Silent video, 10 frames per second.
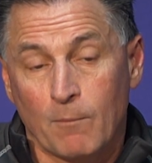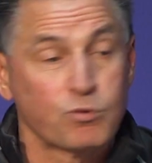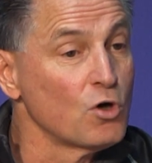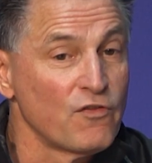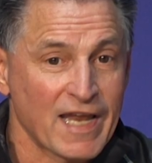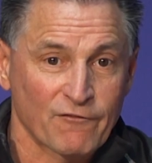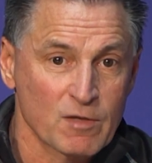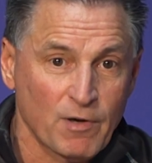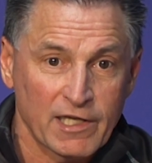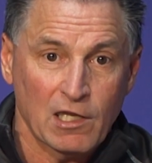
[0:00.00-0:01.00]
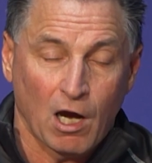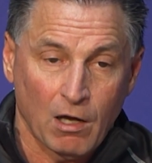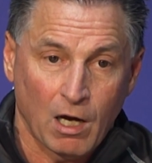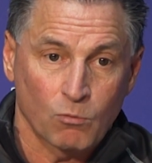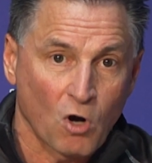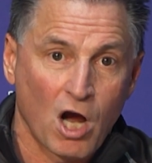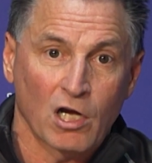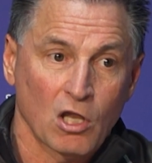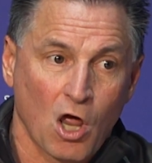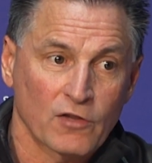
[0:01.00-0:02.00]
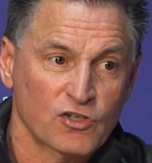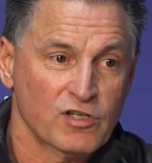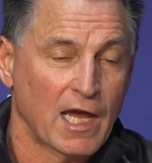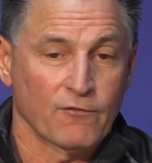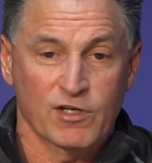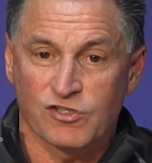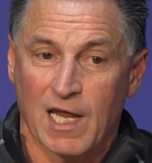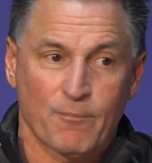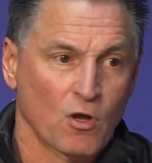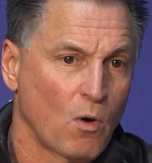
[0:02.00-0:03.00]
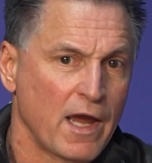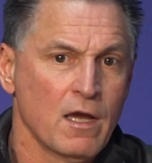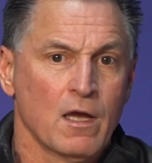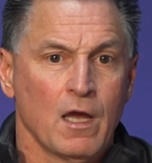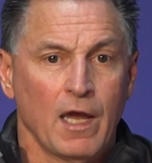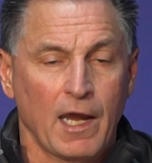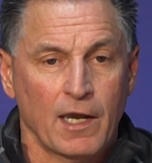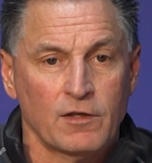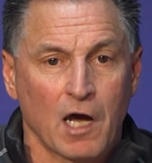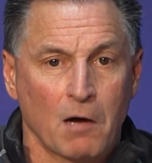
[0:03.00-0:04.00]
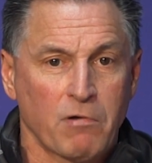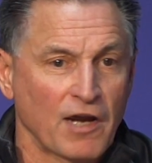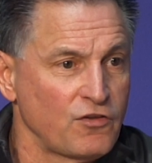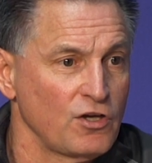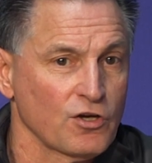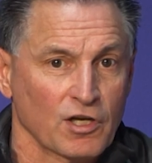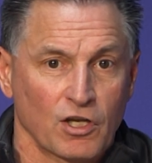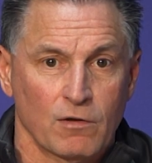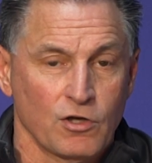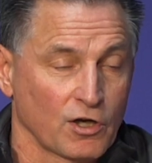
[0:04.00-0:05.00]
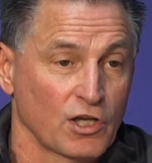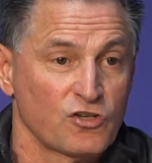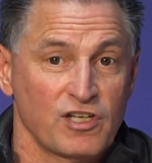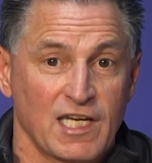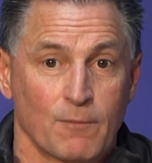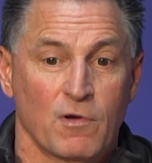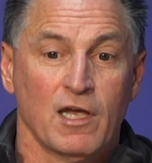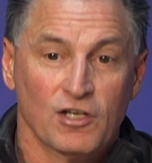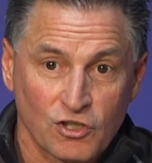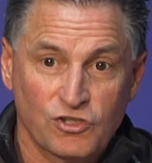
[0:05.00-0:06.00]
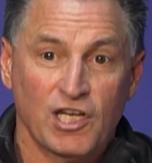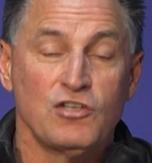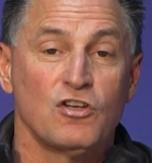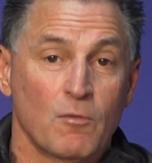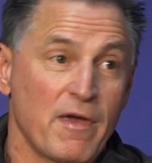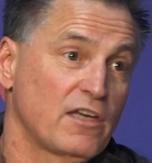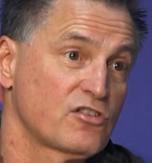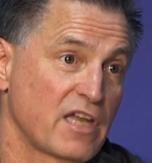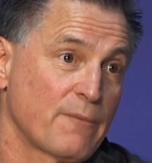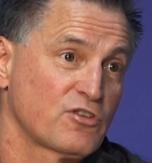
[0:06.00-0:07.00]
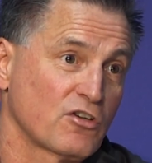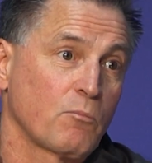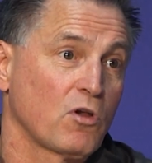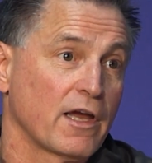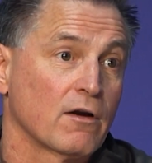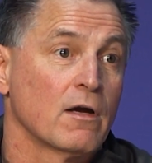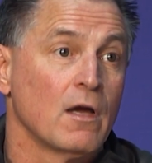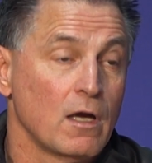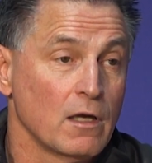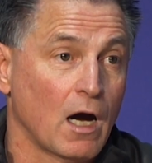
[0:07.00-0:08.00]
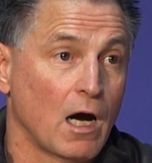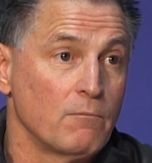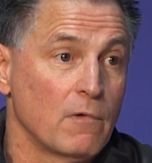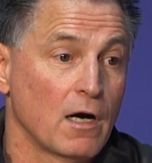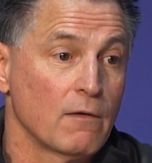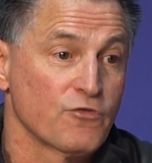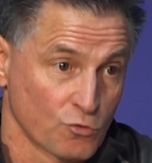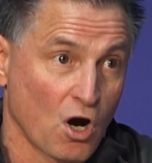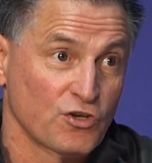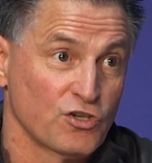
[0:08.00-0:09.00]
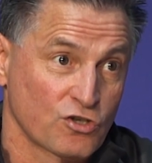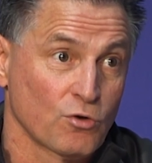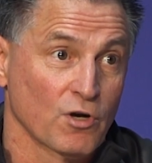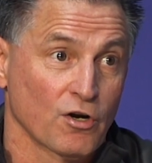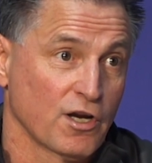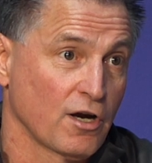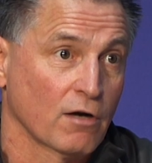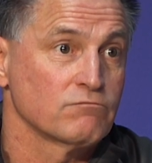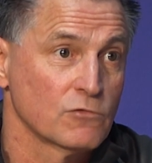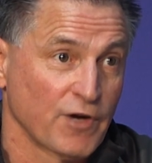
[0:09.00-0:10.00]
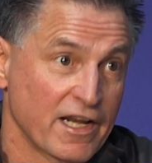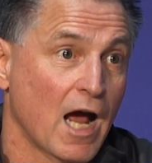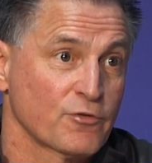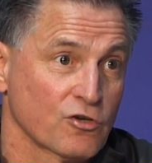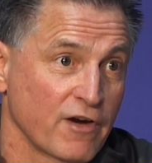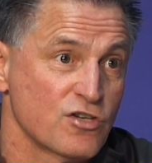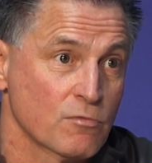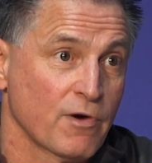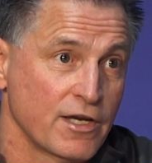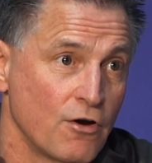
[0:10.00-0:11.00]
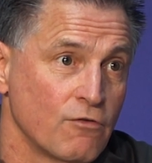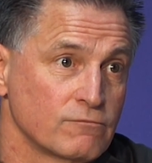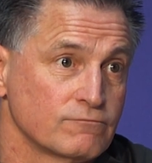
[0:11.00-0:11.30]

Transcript: proven everybody wrong along every step of the way, and I think you're gonna see him continue to make steps as a player throughout his career here. Great observation by you.